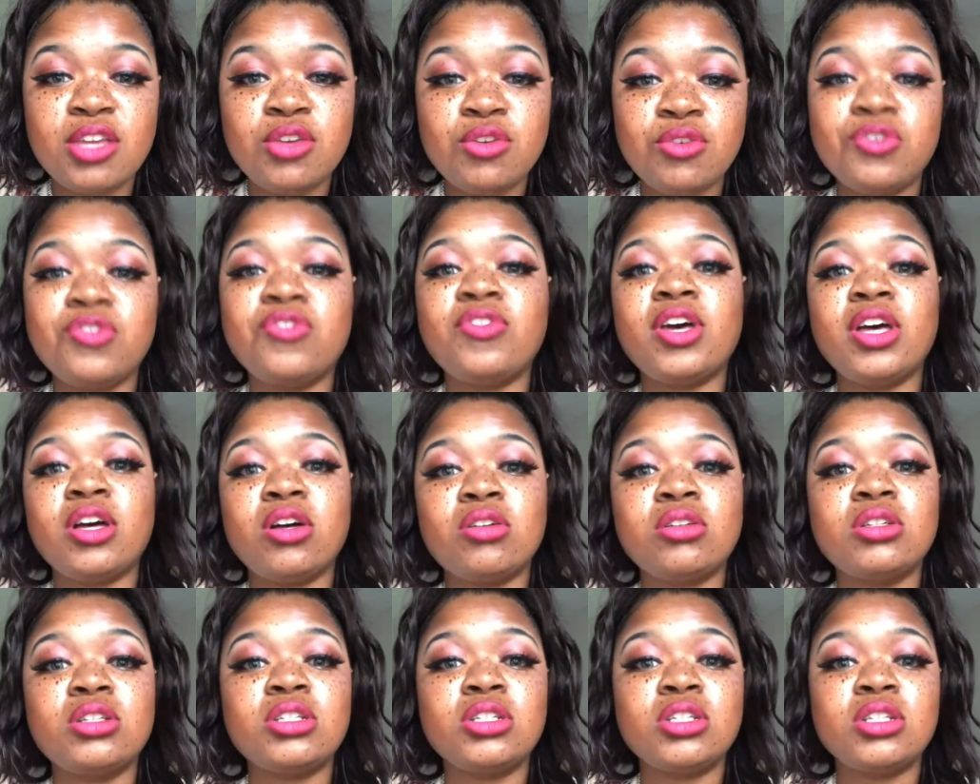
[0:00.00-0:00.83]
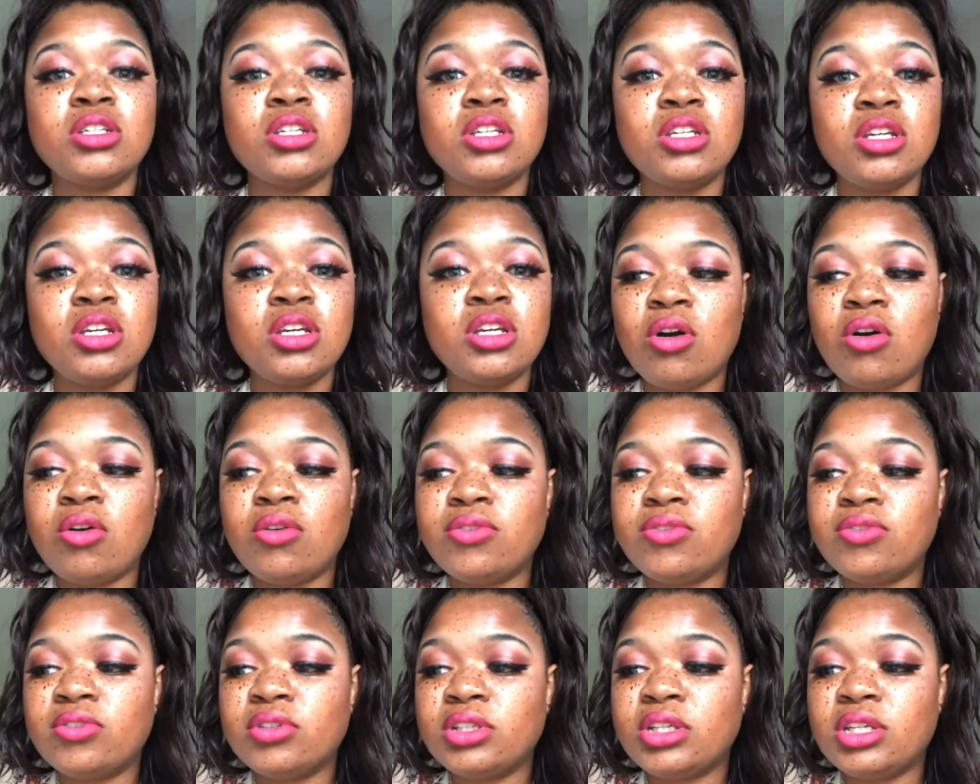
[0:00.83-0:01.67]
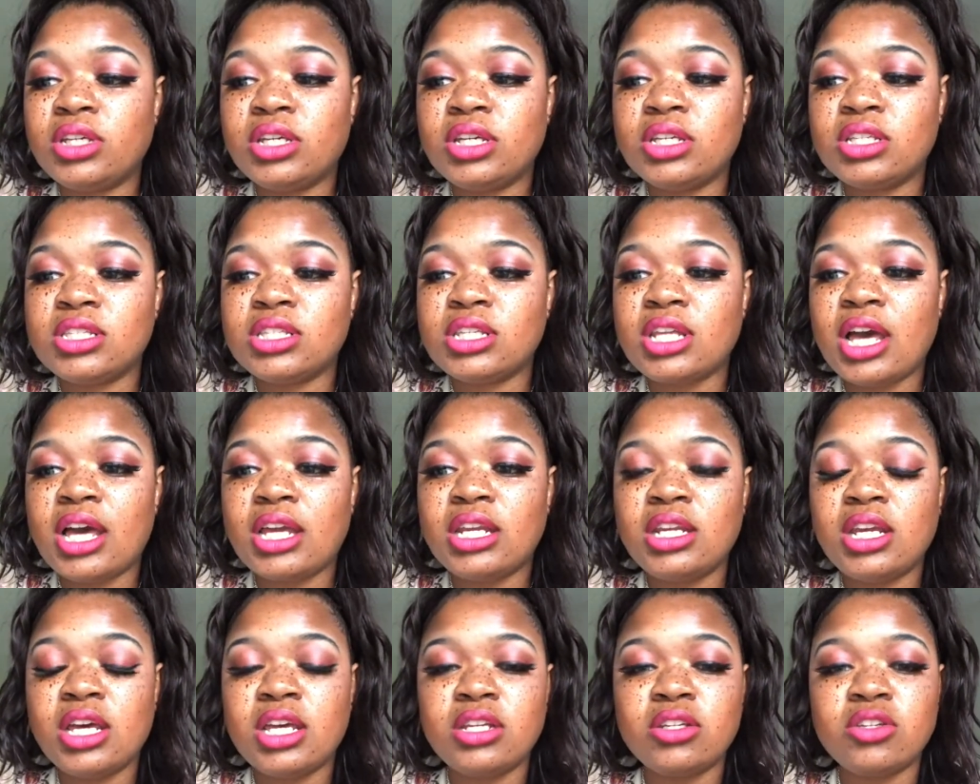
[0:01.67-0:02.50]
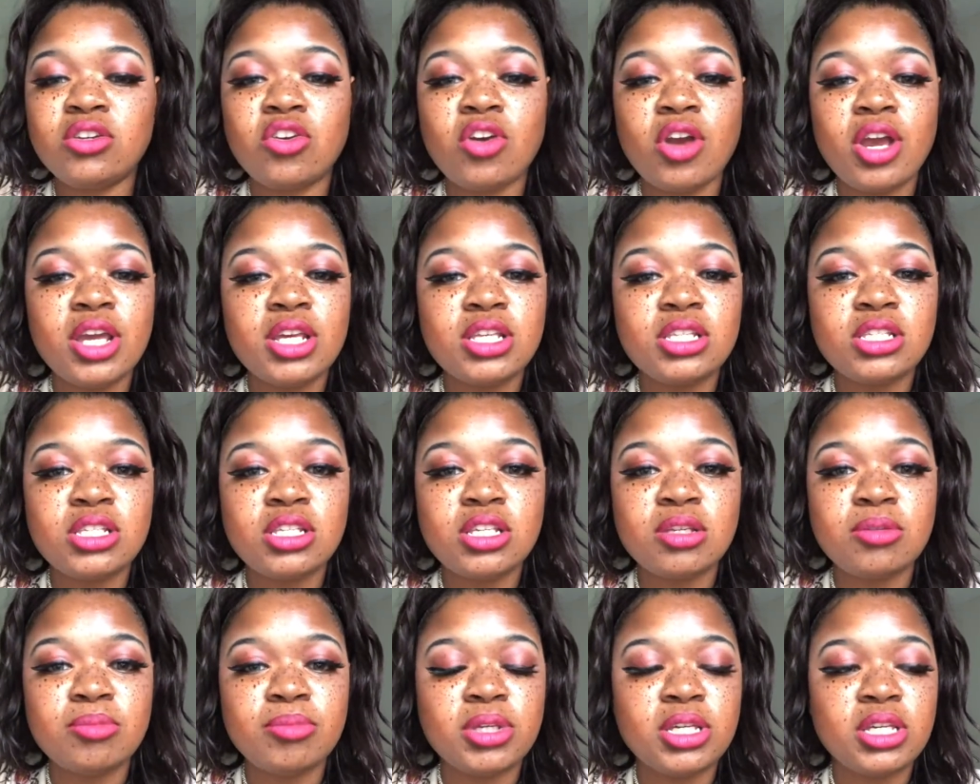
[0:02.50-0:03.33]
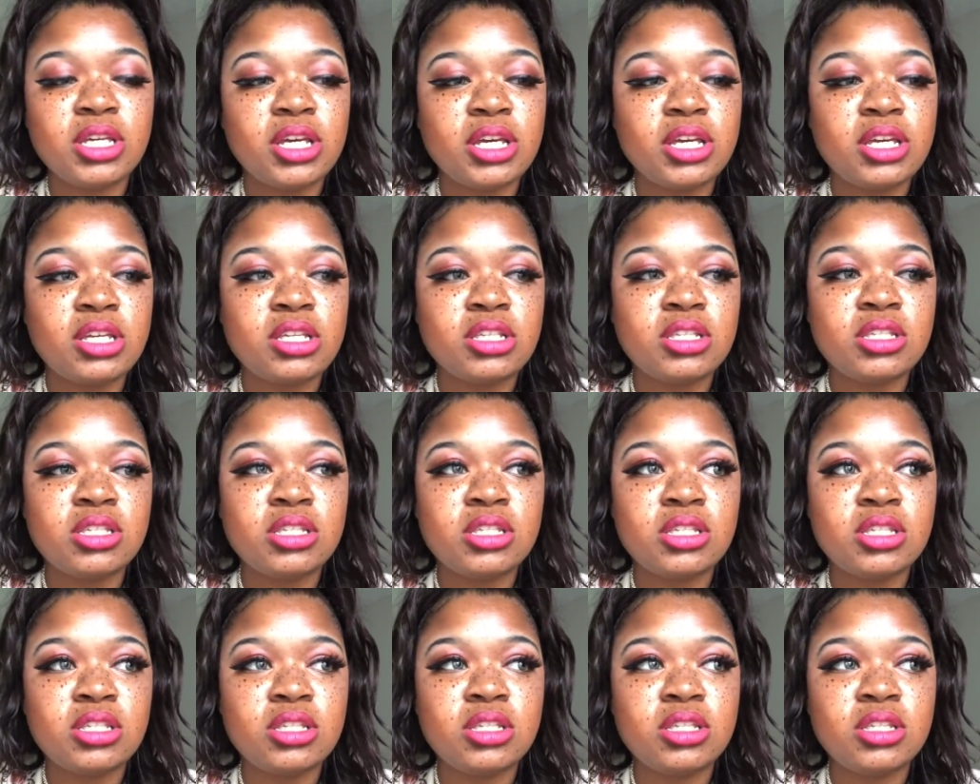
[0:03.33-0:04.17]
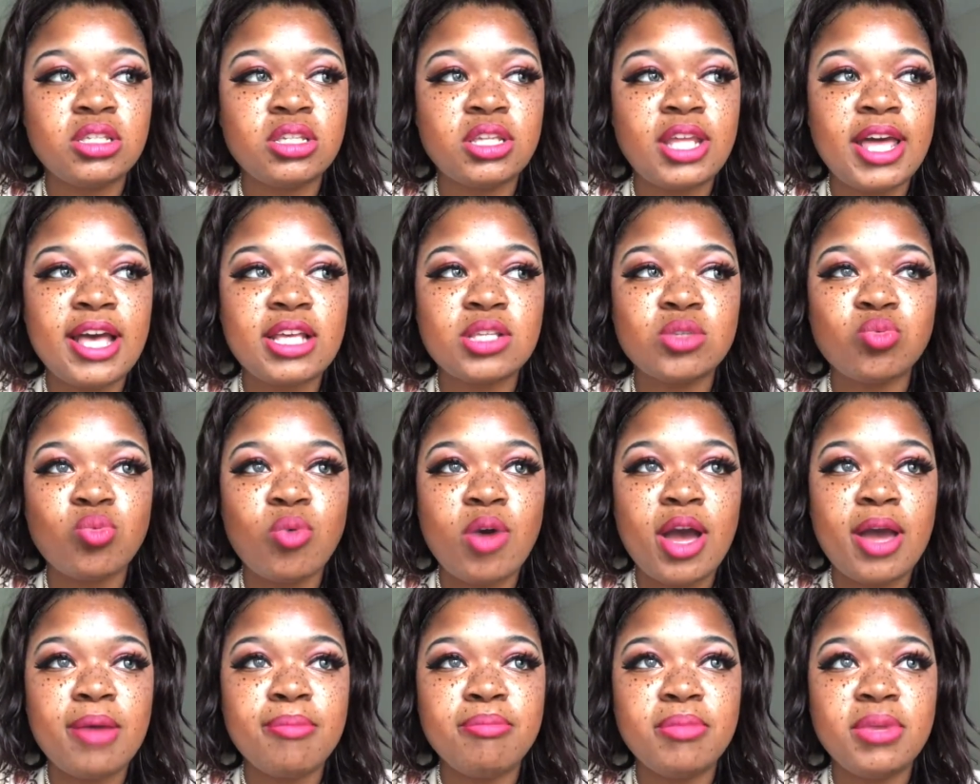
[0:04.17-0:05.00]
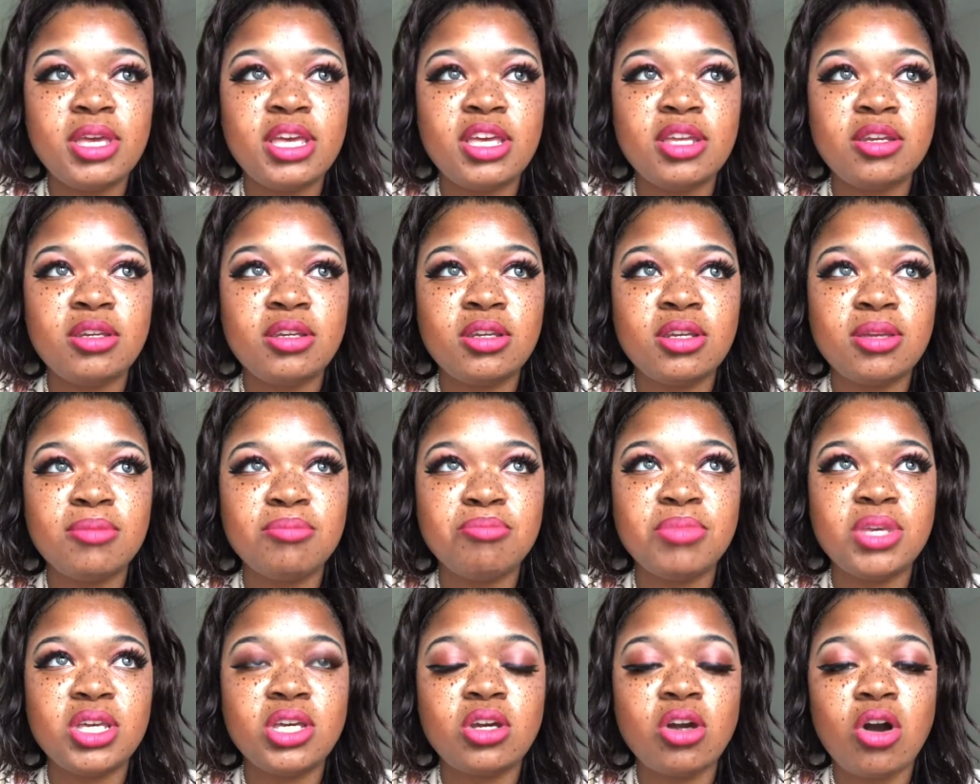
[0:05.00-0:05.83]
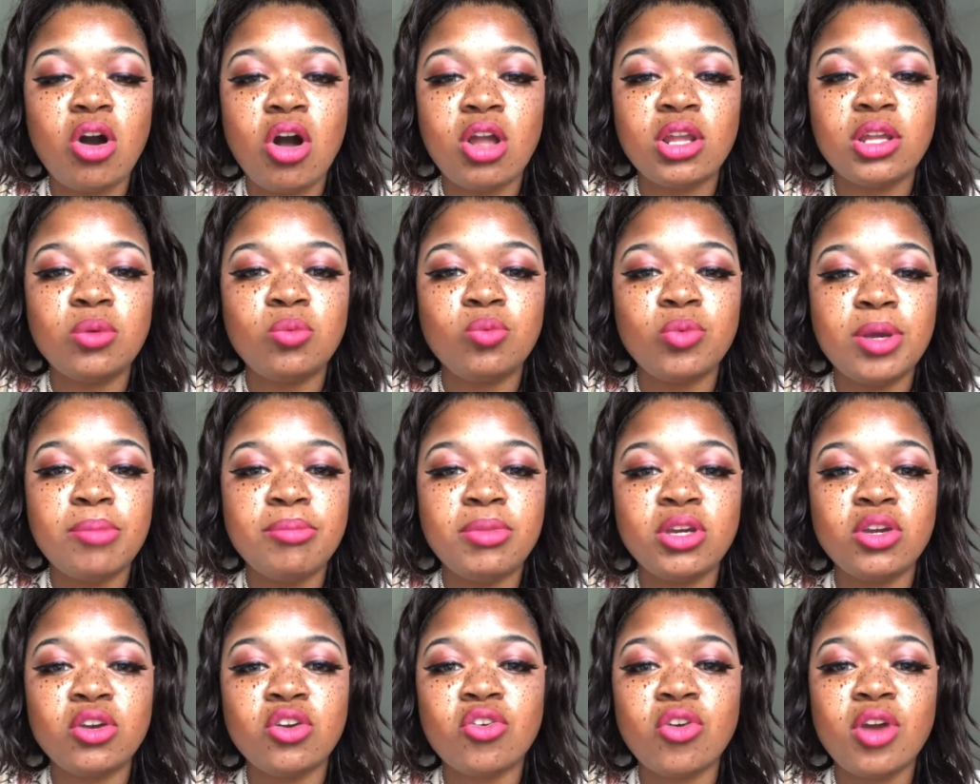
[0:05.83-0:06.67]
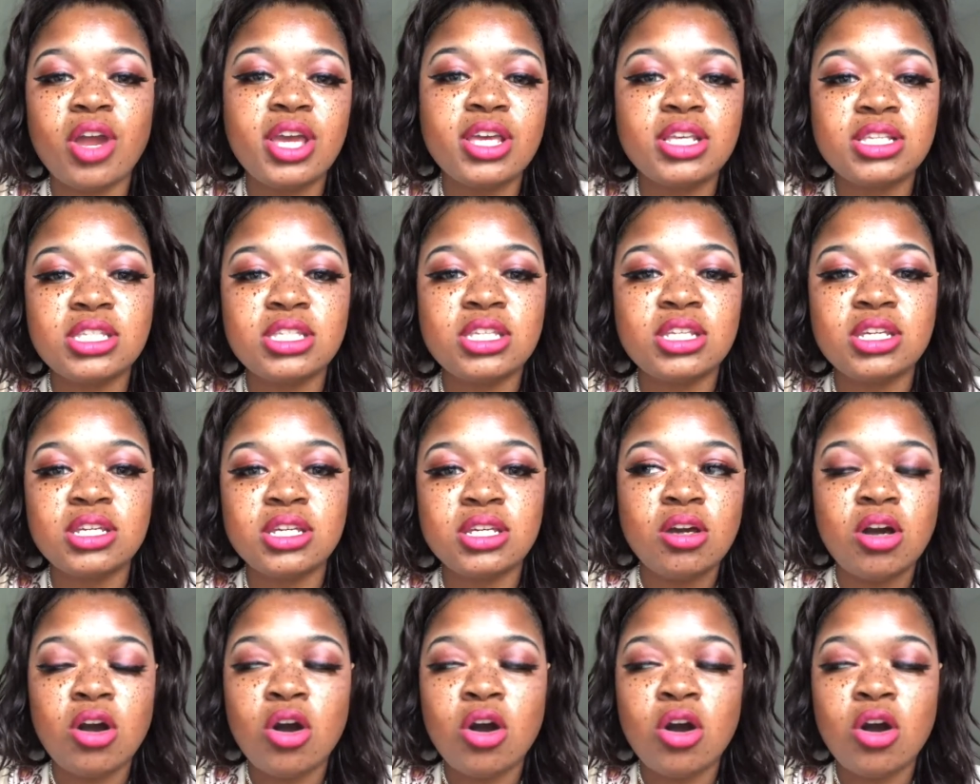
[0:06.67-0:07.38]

you felt, hopefully it's not nothing crazy, because that's why men be calling women crazy.